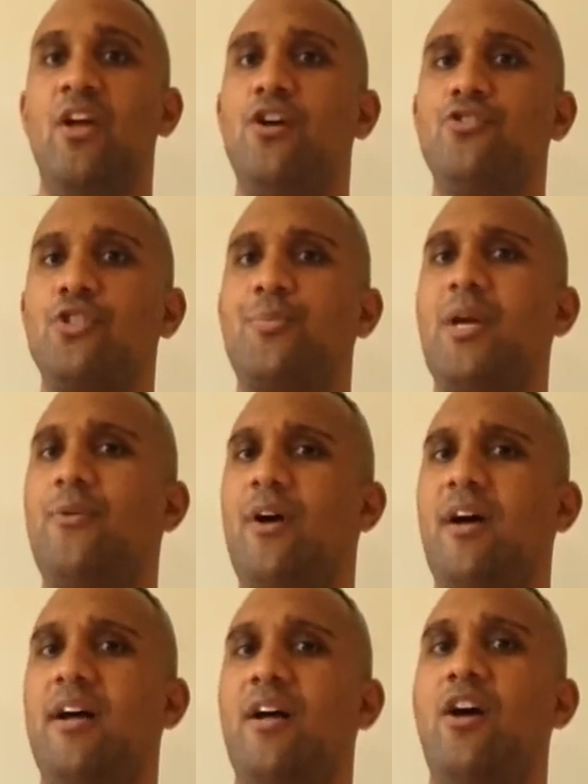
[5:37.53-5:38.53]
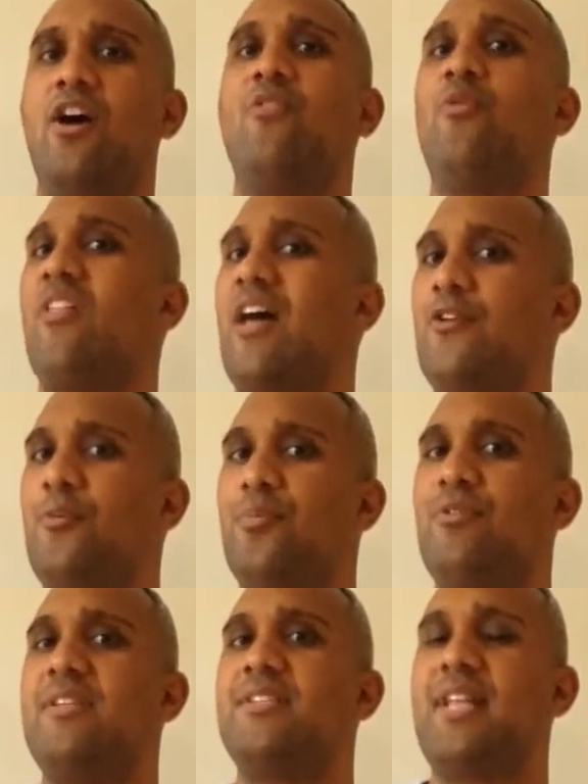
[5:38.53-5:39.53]
just be aware of what that number
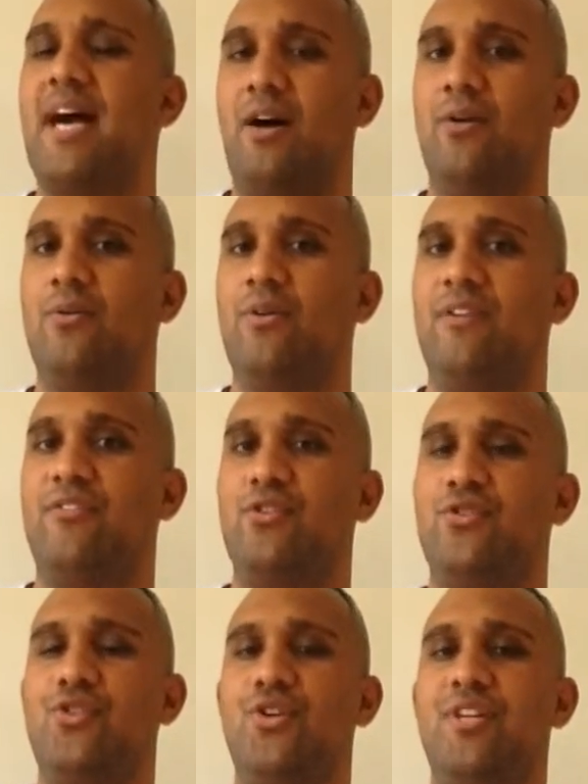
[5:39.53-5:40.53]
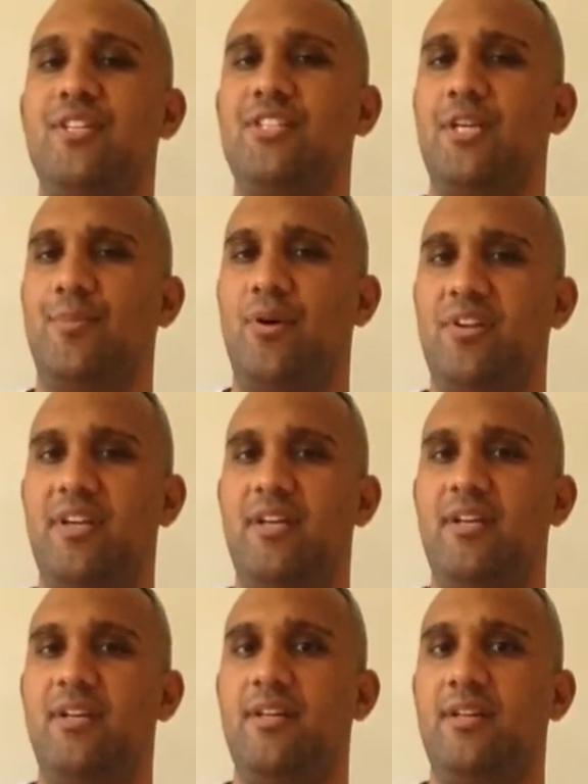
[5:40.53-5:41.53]
is now, if you just tune into your body.
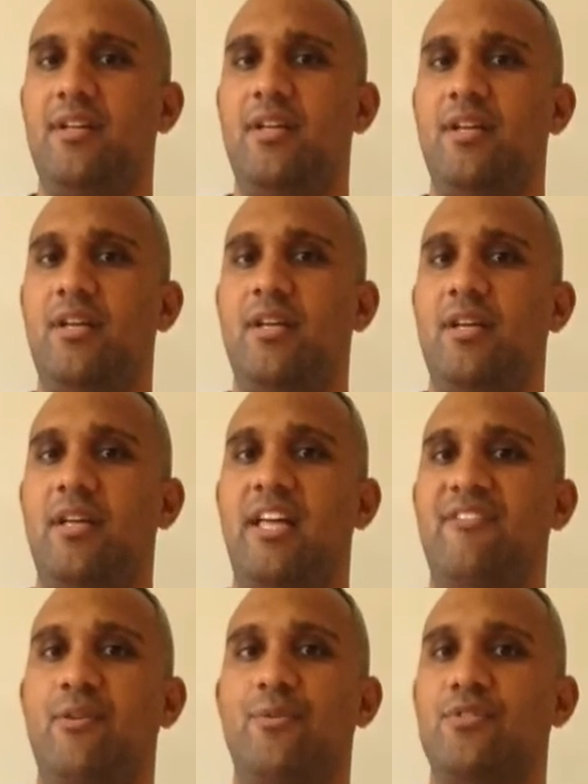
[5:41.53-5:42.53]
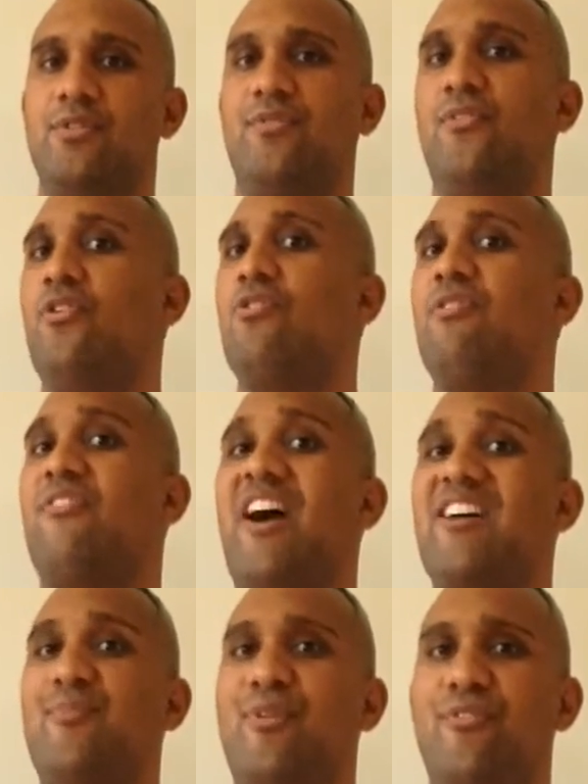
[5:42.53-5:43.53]
If it was a 4 or
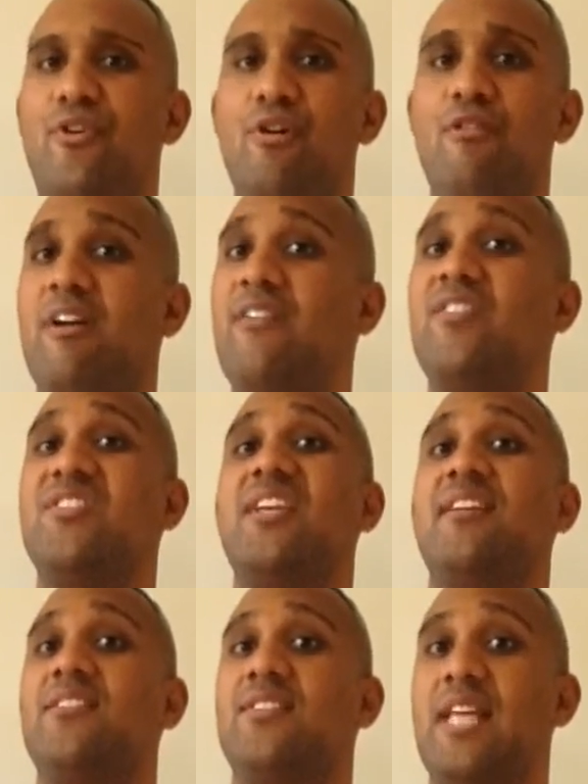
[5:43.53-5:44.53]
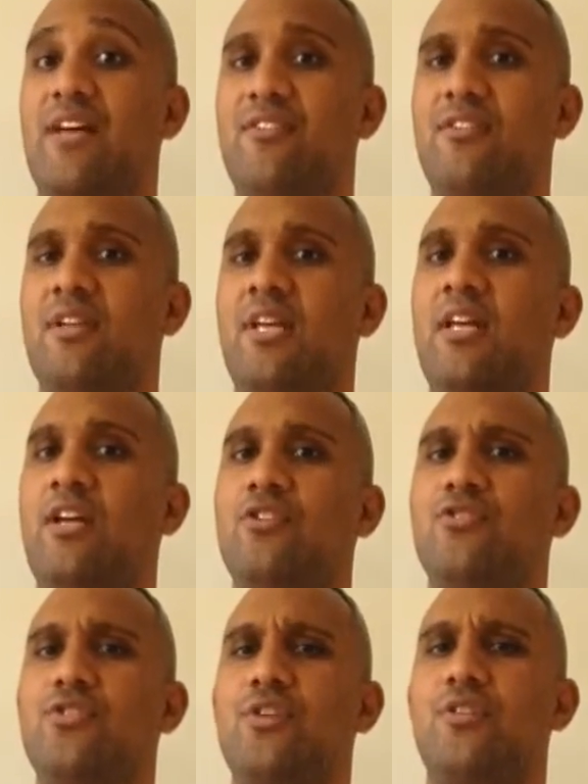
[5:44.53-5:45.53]
5 before, or even 6 or 7,
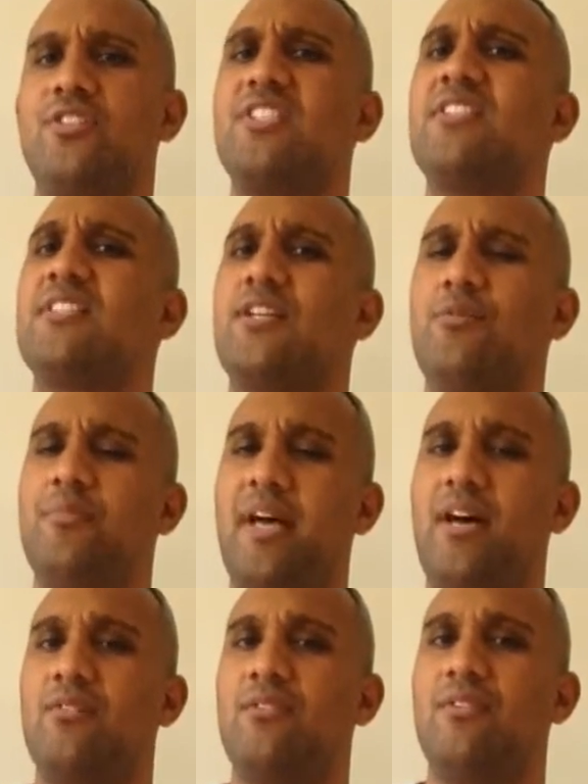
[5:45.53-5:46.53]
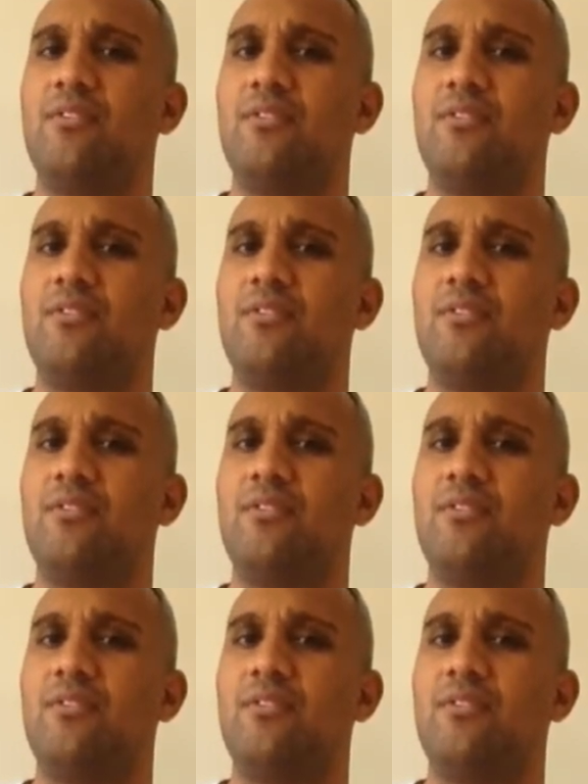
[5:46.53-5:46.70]
just notice as it come down.